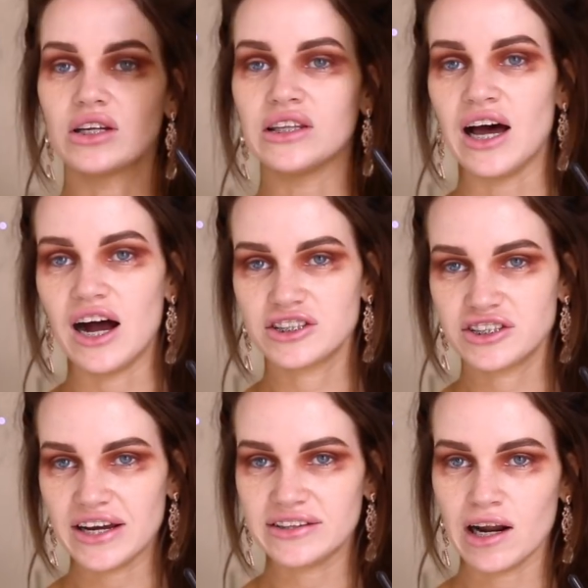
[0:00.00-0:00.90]
The
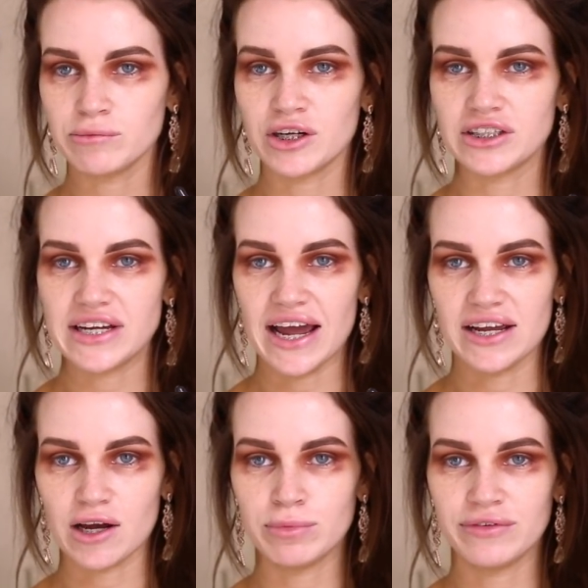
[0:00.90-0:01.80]
last shade that I'm gonna
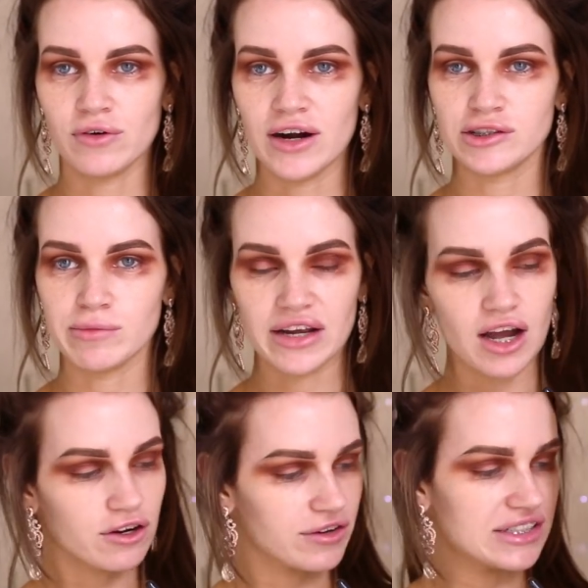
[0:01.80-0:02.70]
take before I do my
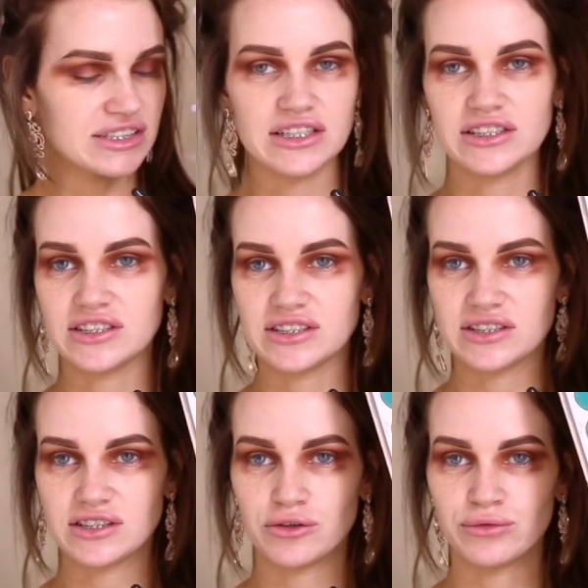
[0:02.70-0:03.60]
cut crease is just
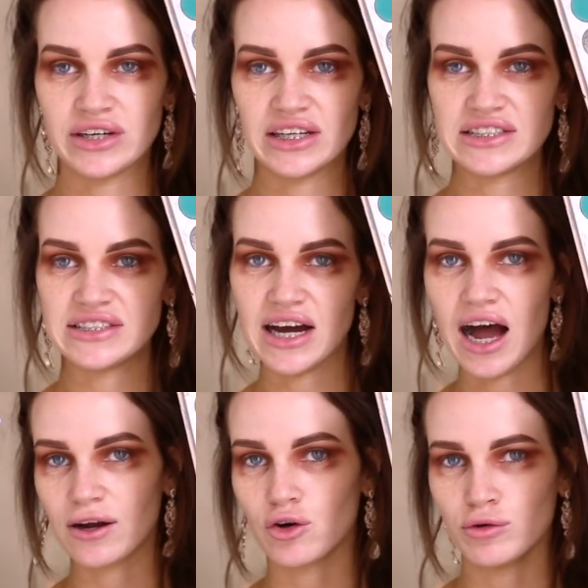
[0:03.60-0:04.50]
this really
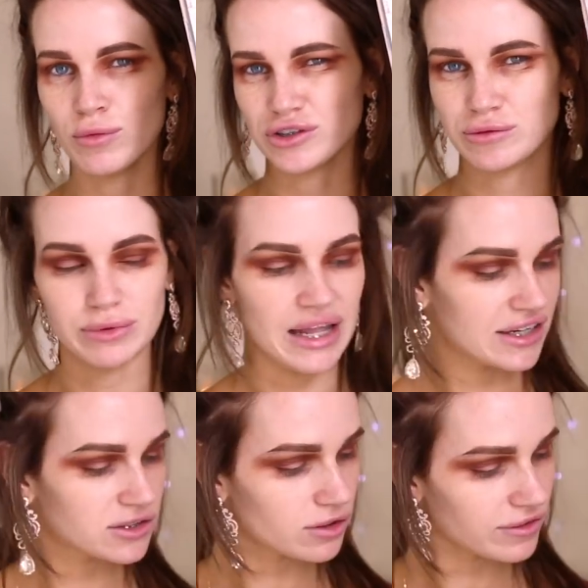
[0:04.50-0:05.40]
dark, almost
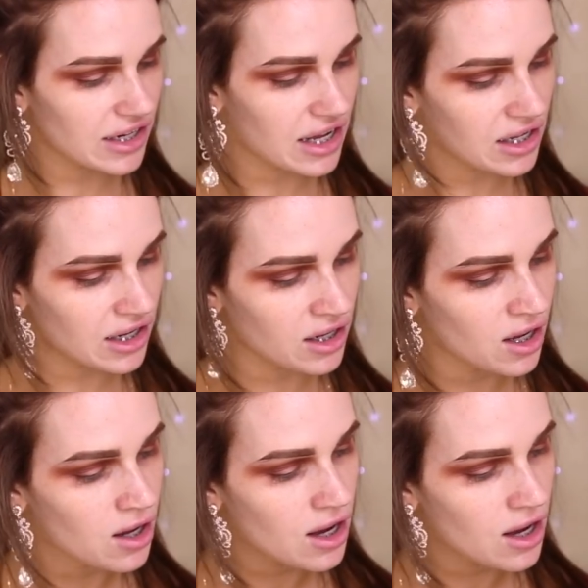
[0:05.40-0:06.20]
black sort of a color.